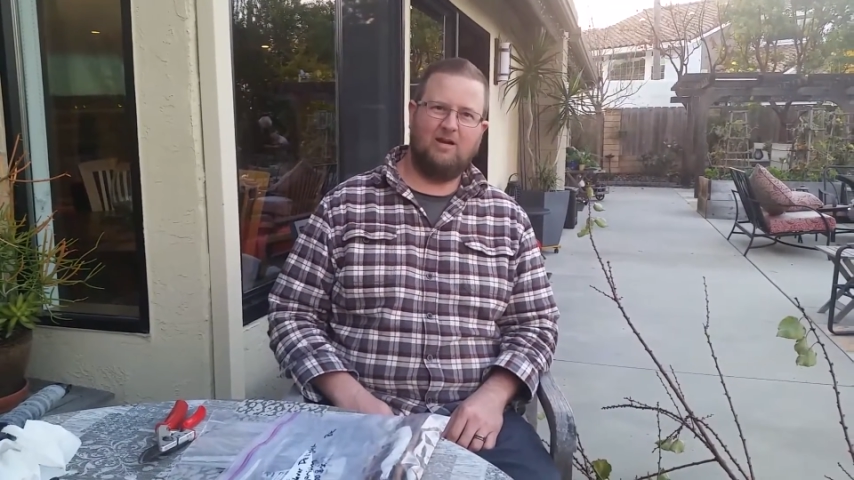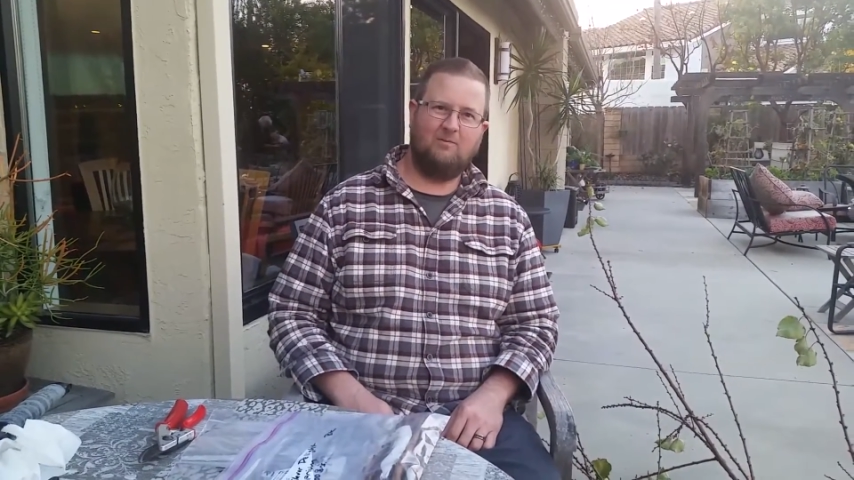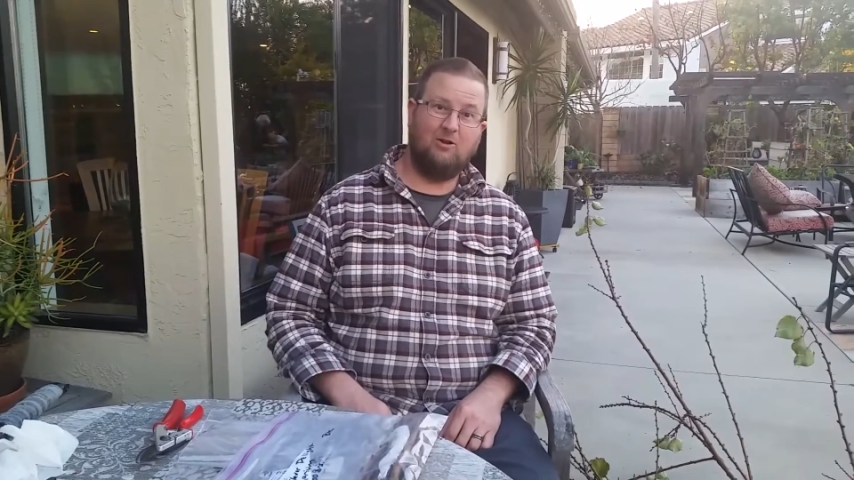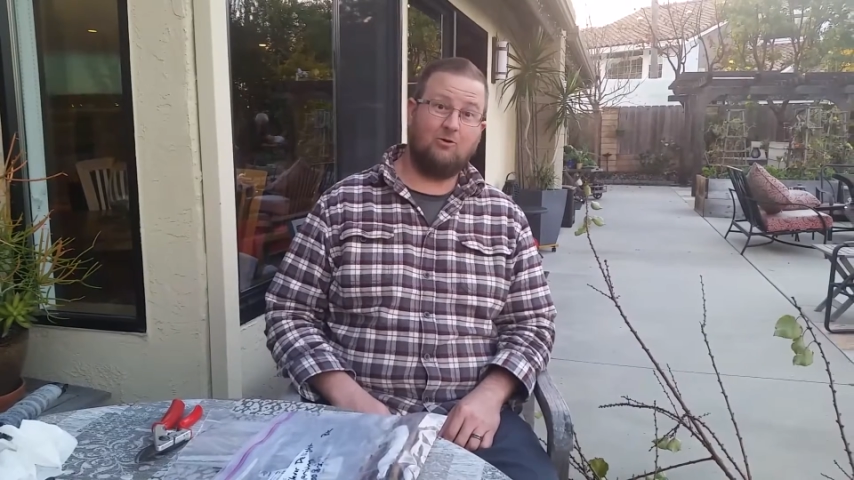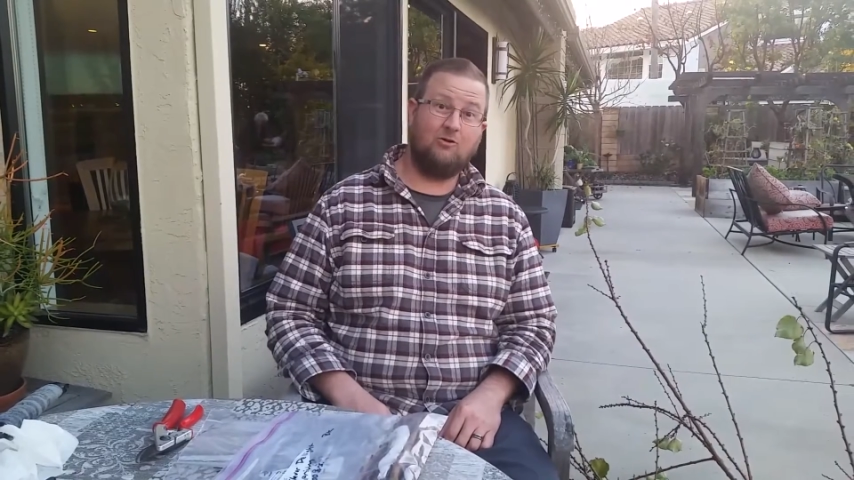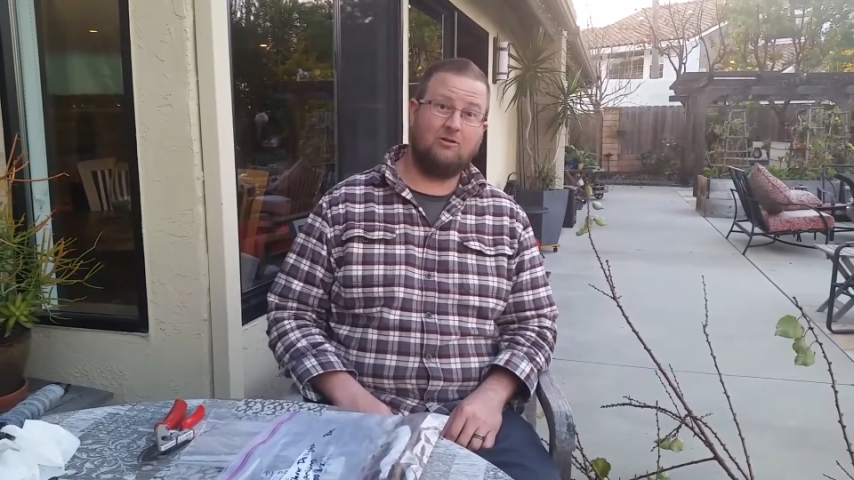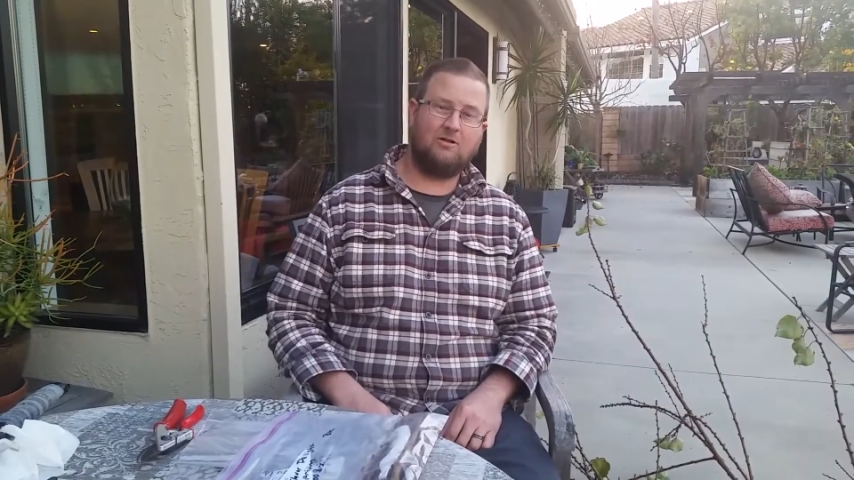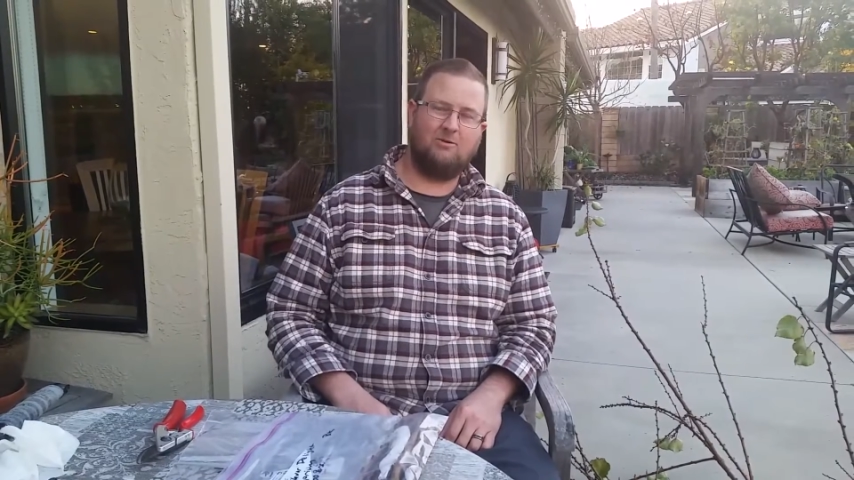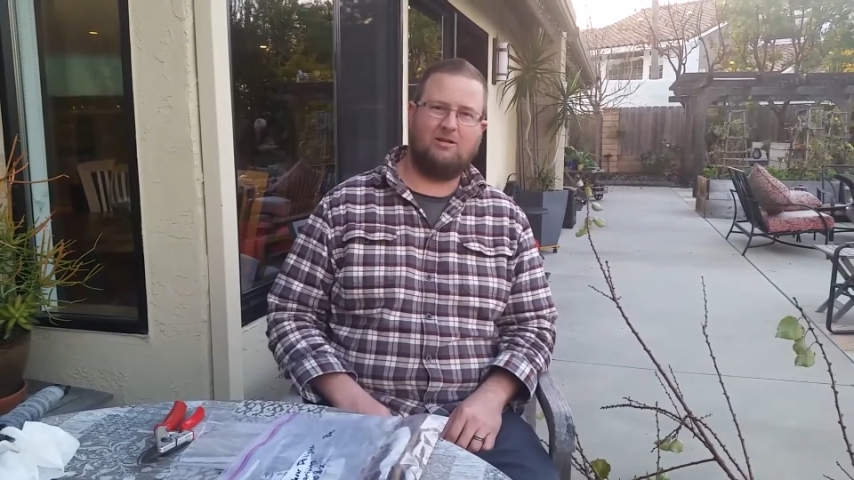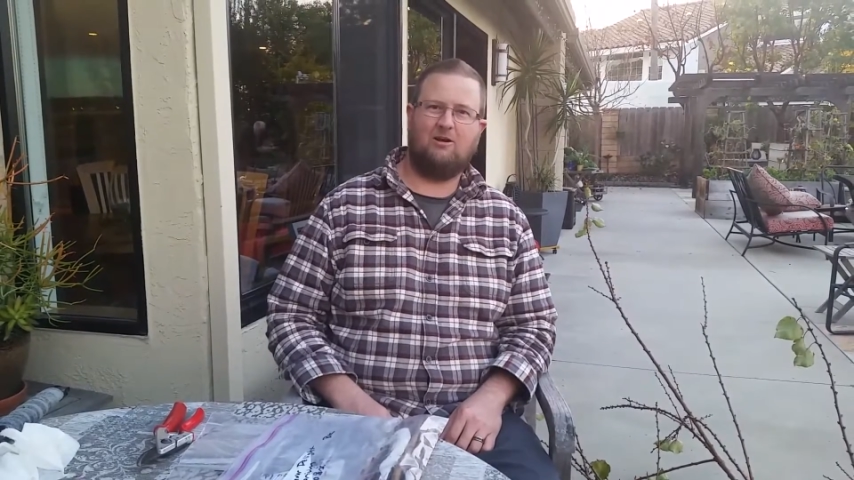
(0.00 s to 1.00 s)
and I'm a local
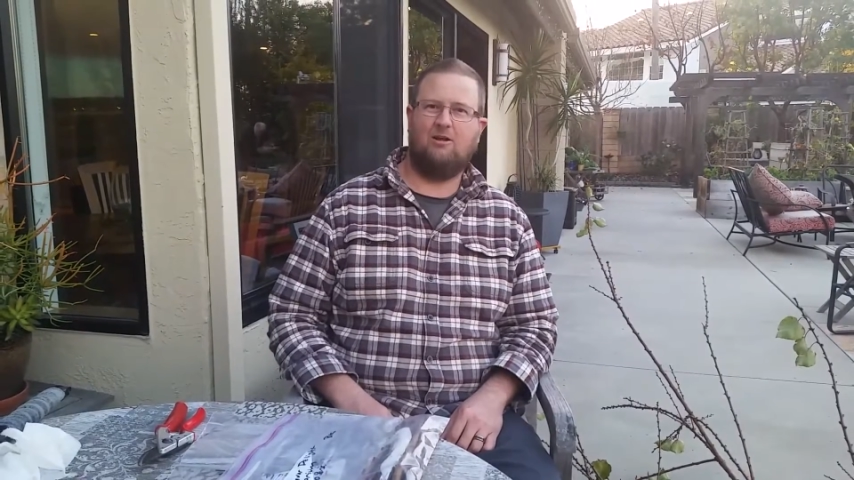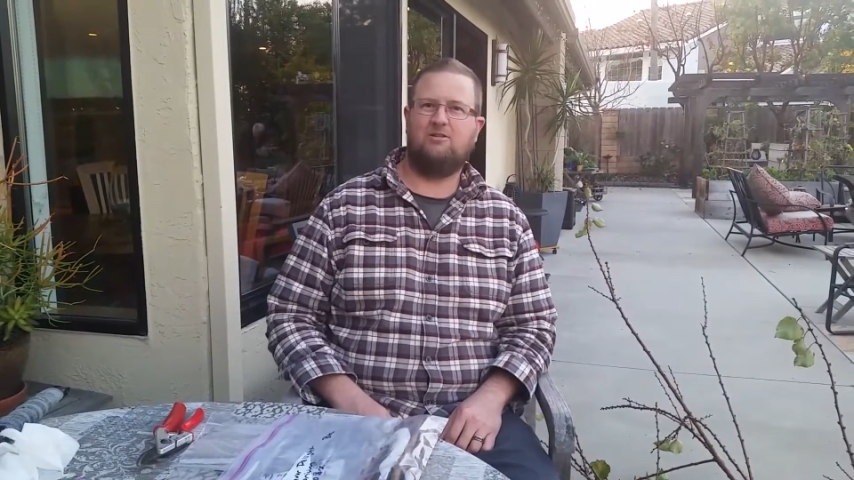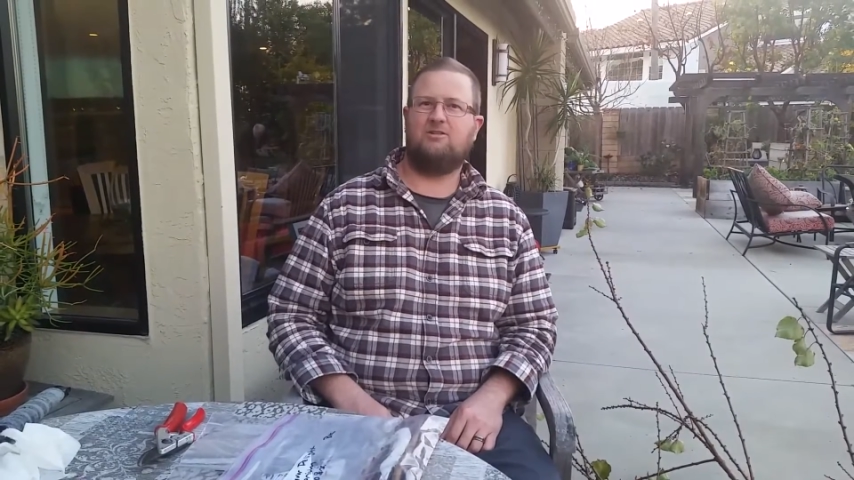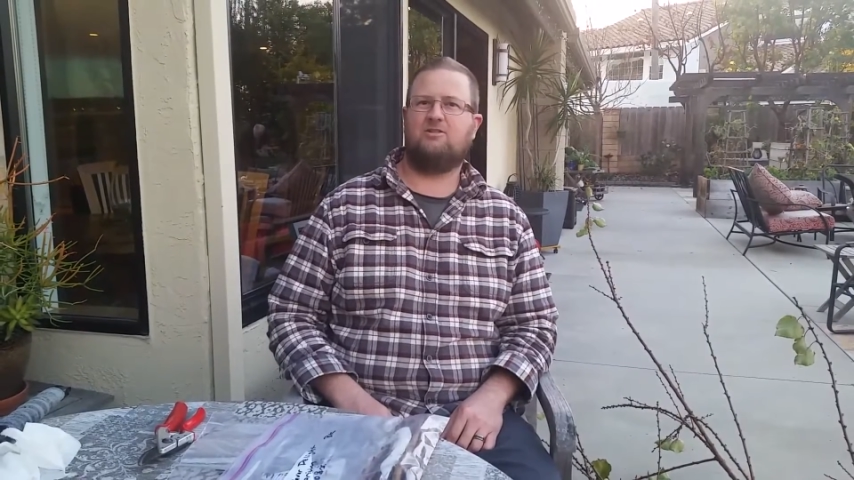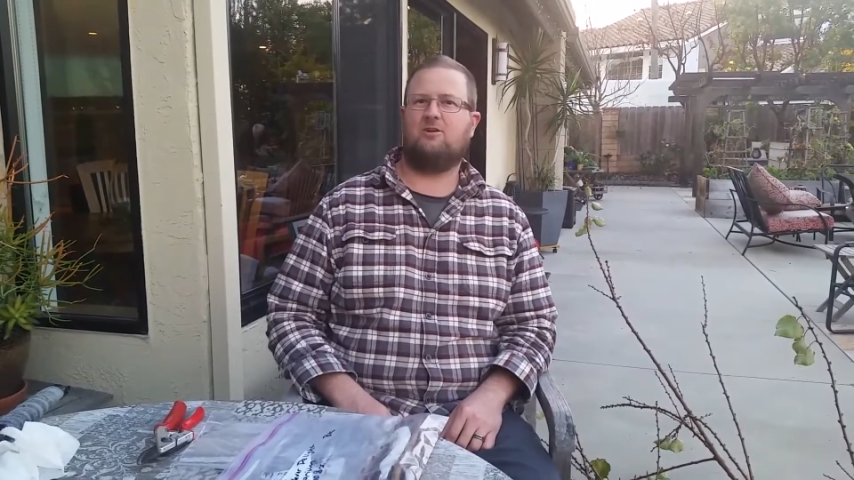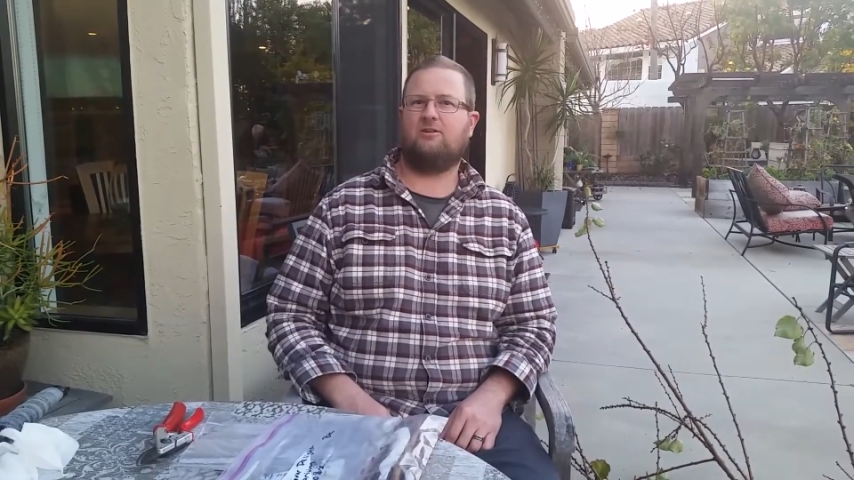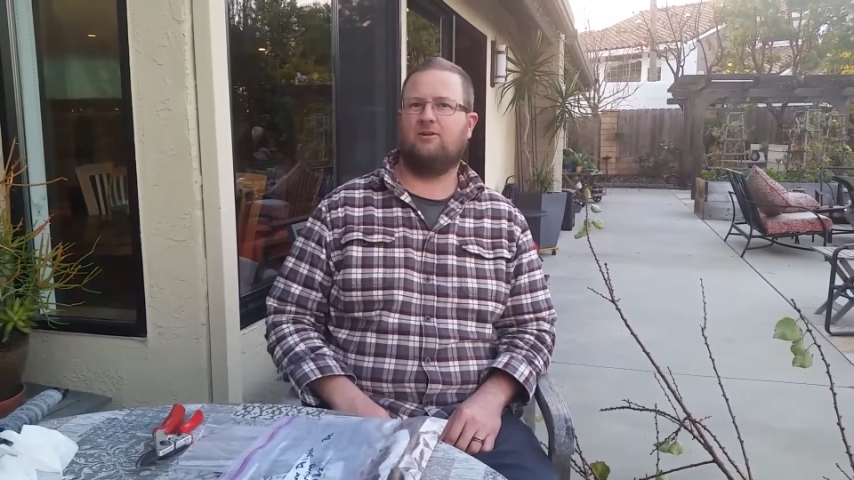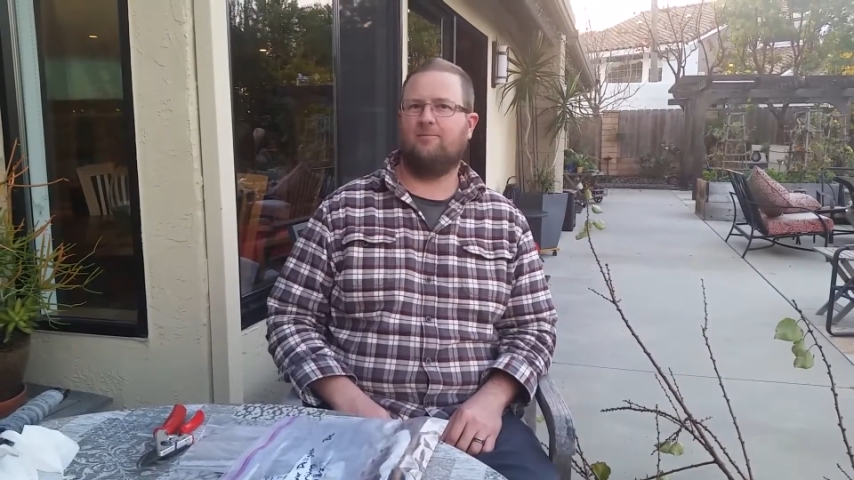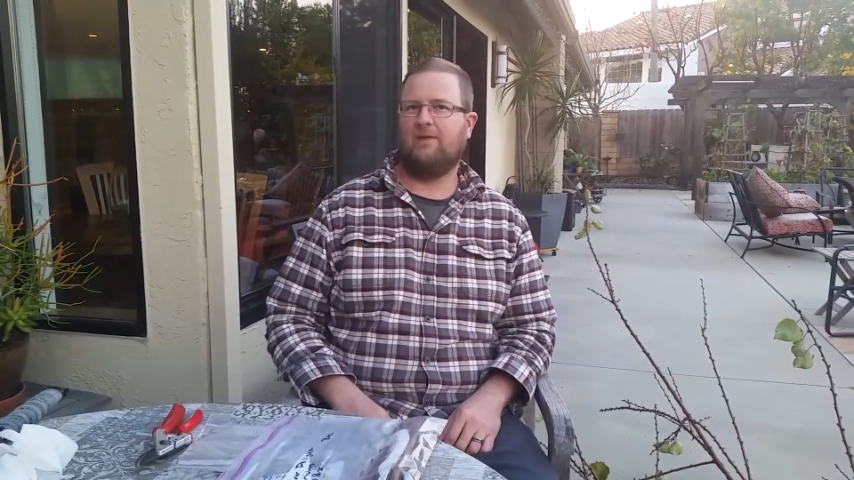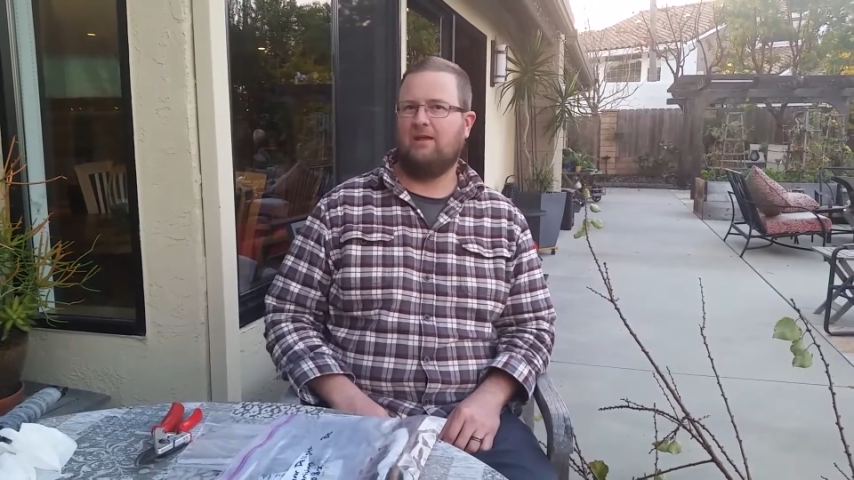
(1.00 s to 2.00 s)
community college
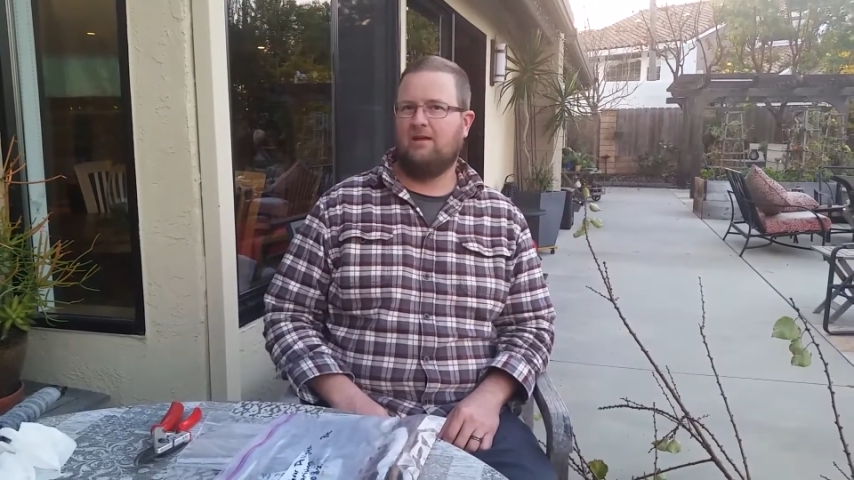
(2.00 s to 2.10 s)
instructor.